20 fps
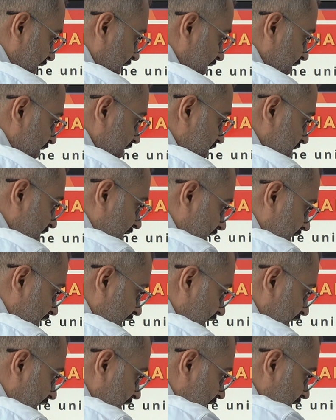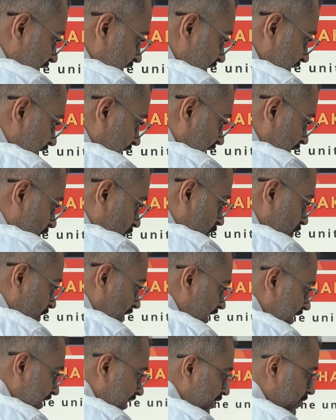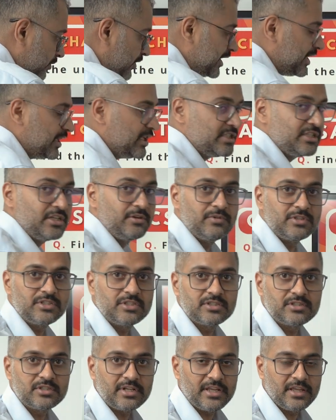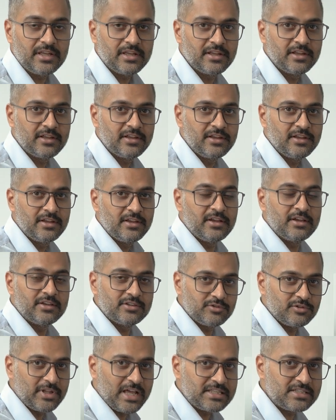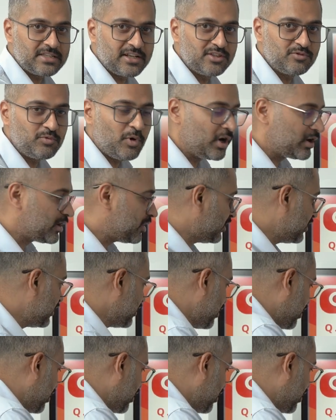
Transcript: In this 13, take only the unit digit which is 3. So, the answer is what?